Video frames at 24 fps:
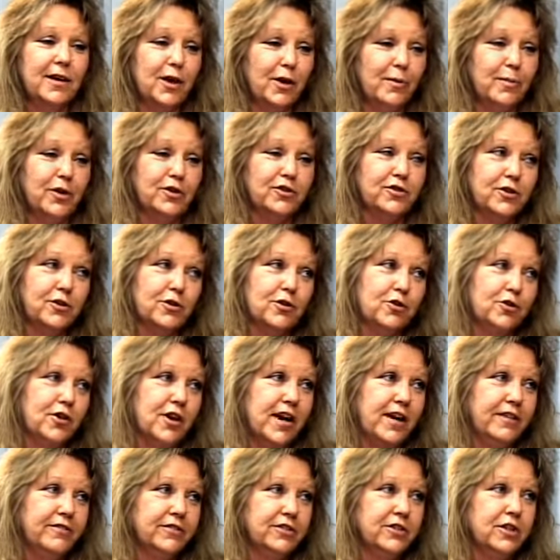almost little
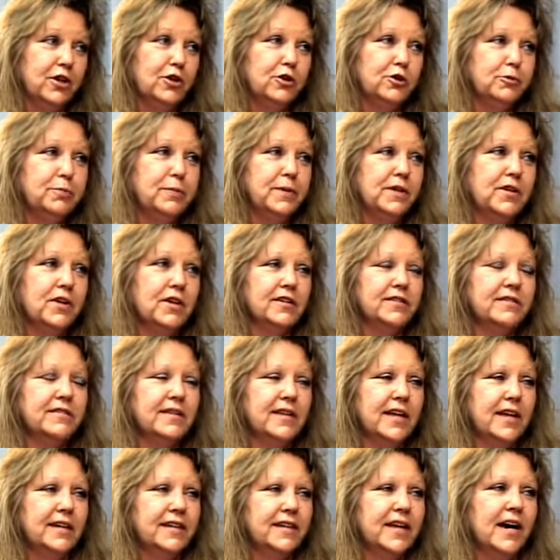gravestones because
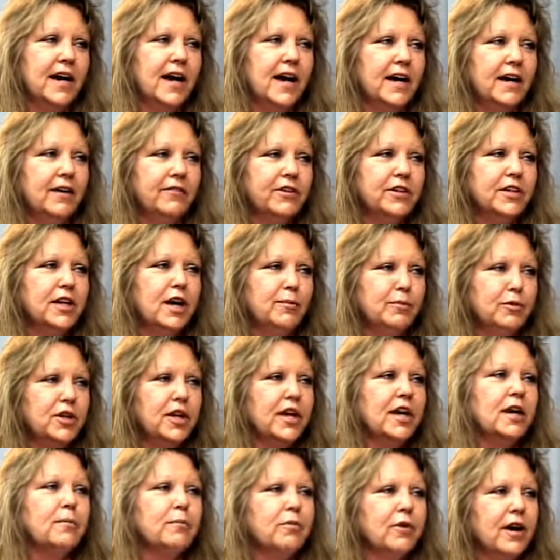they die every time you
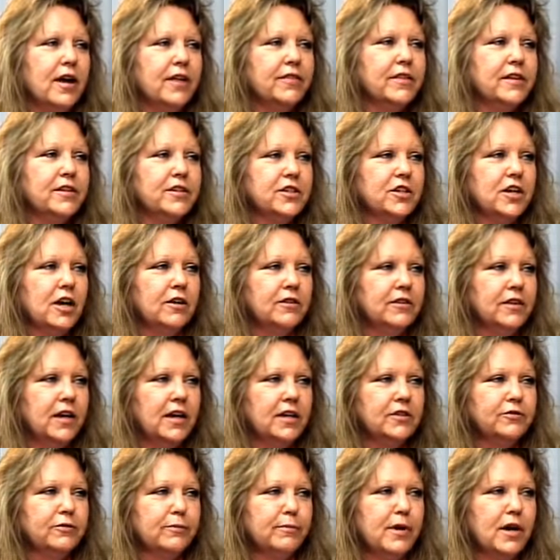take a breath. A child
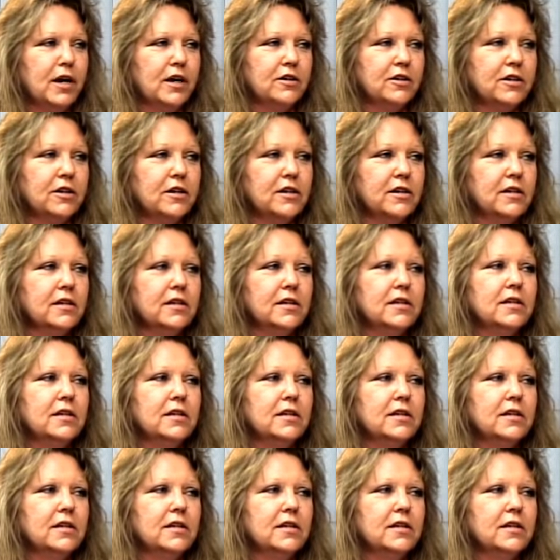dies from hunger,